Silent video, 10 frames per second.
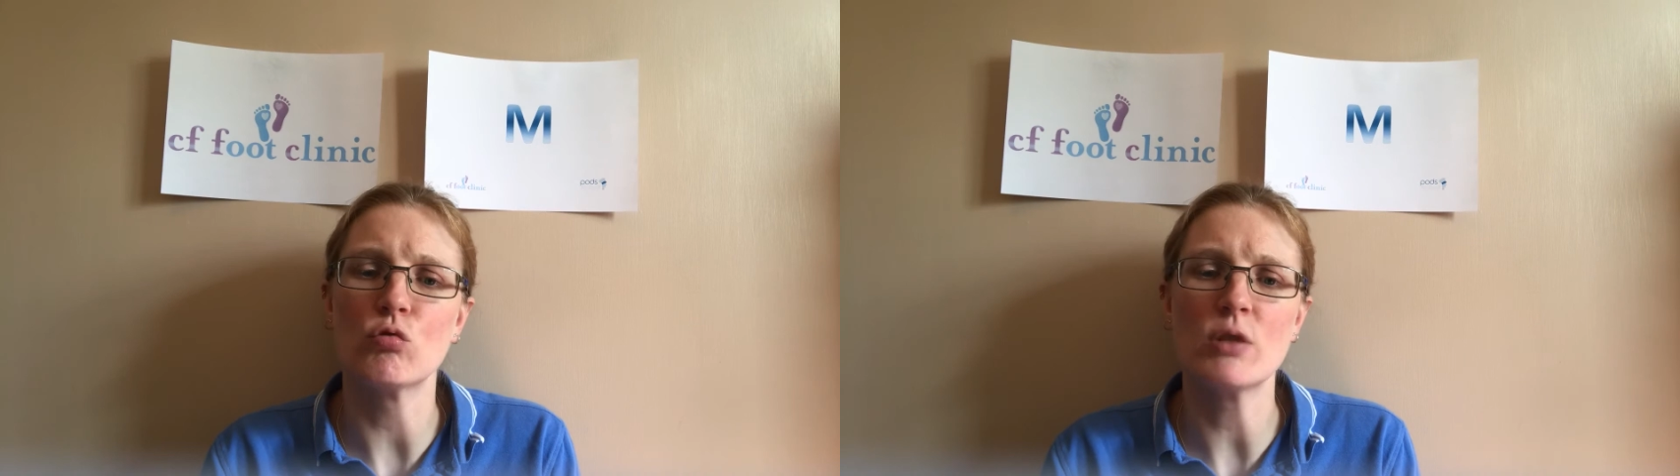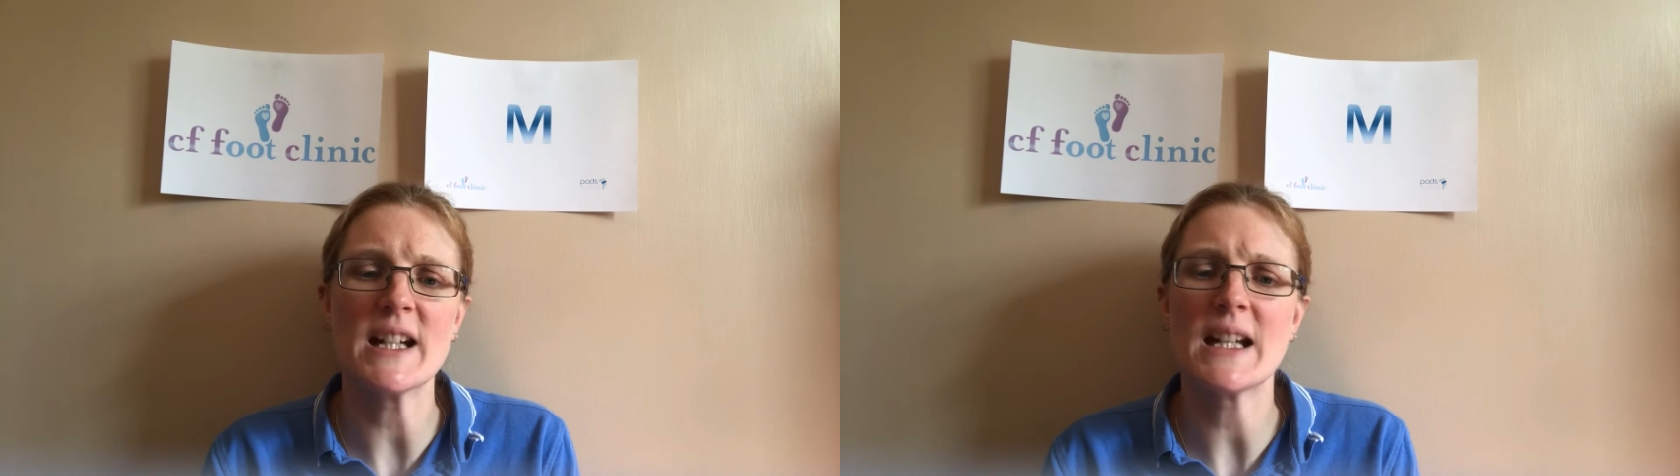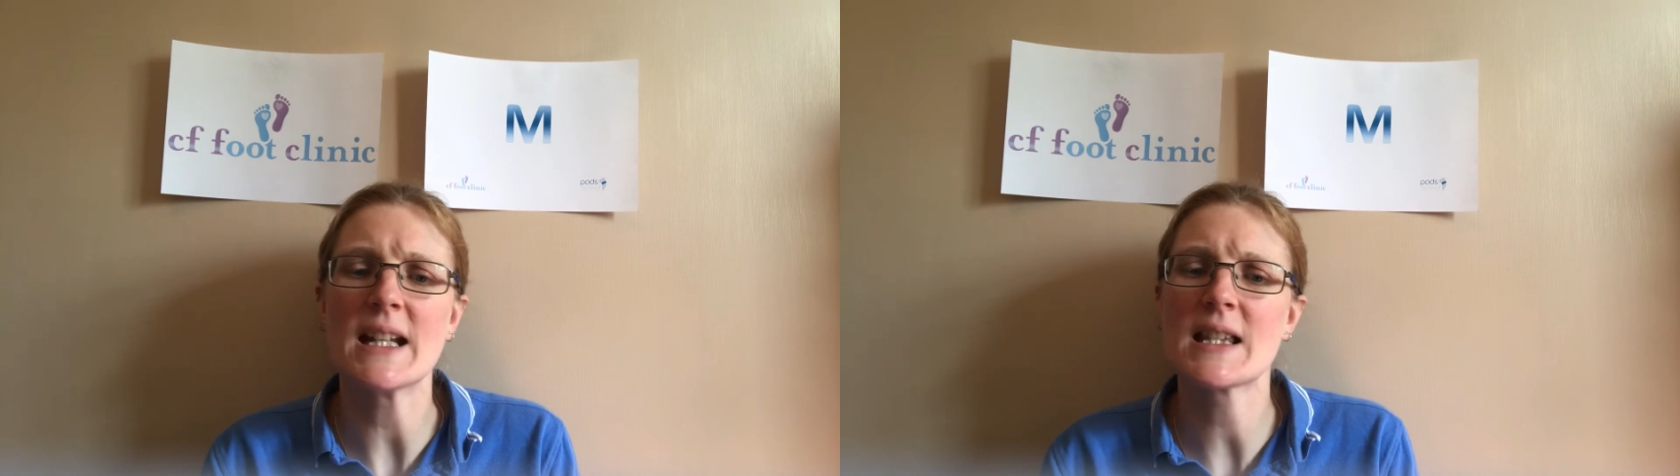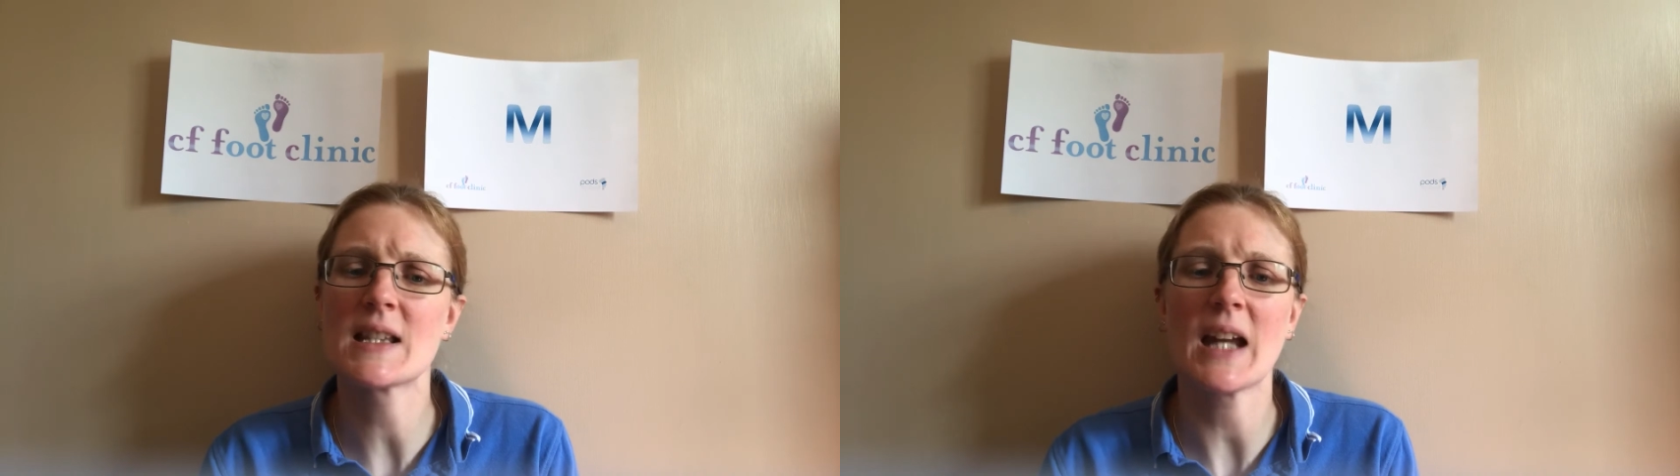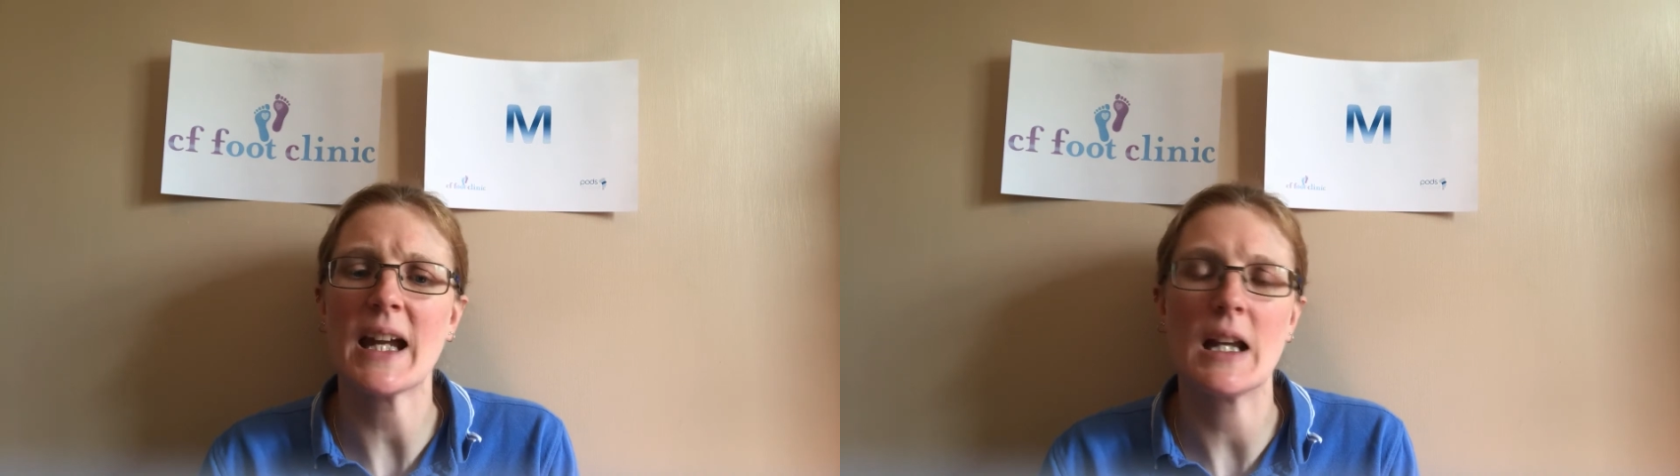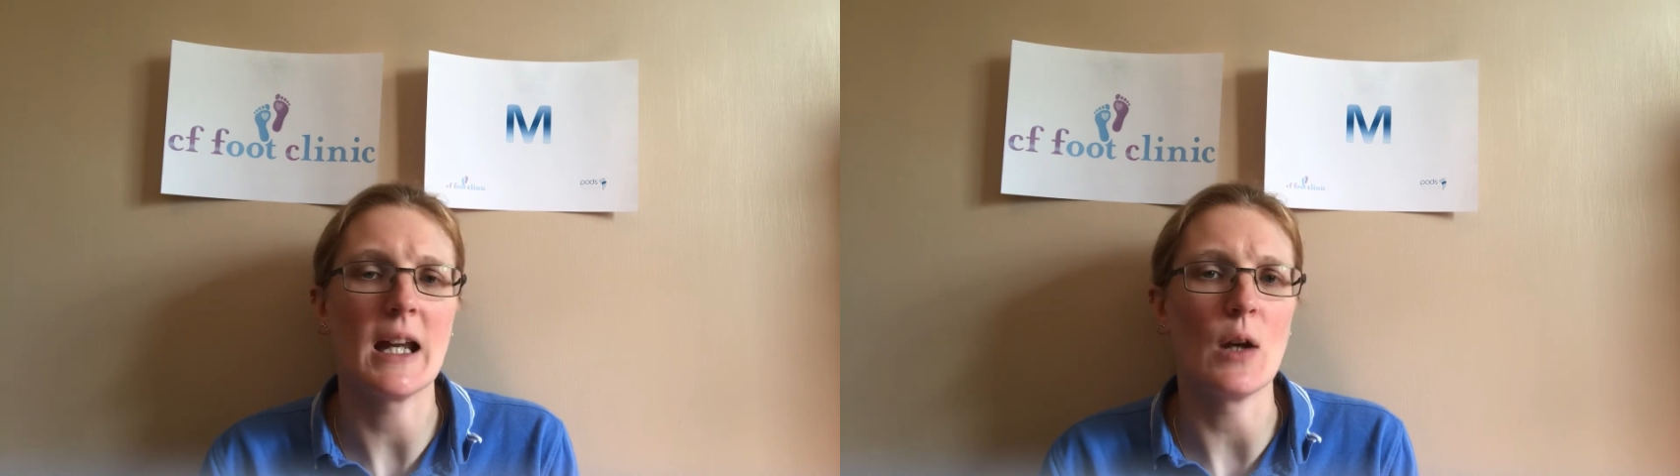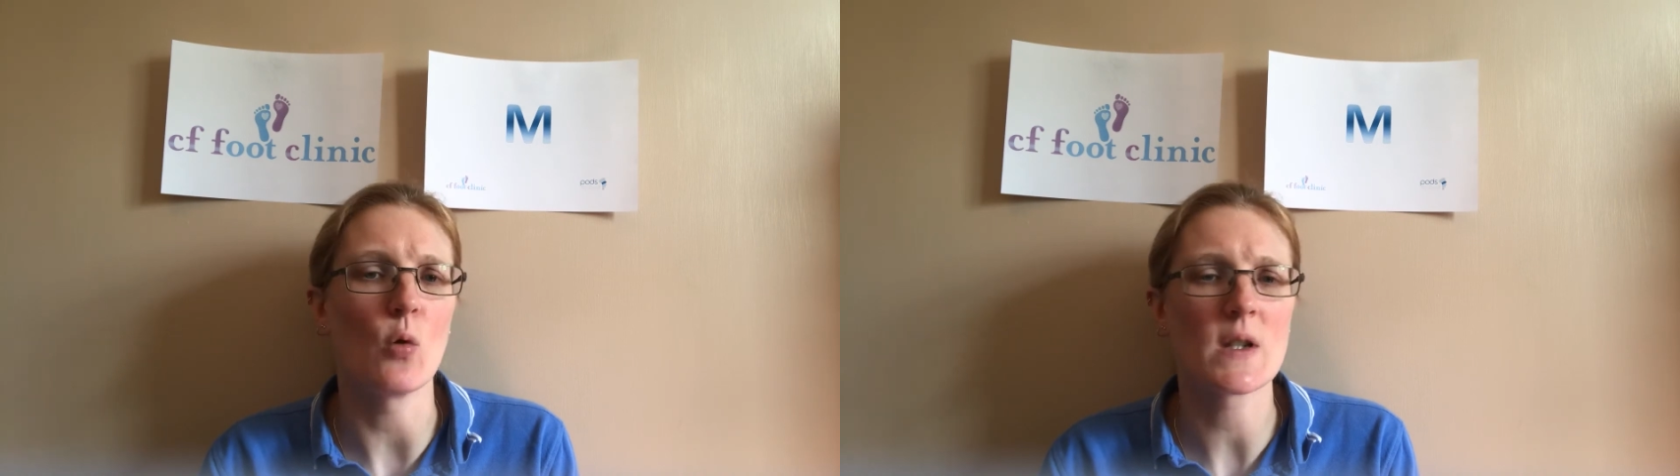really scaly or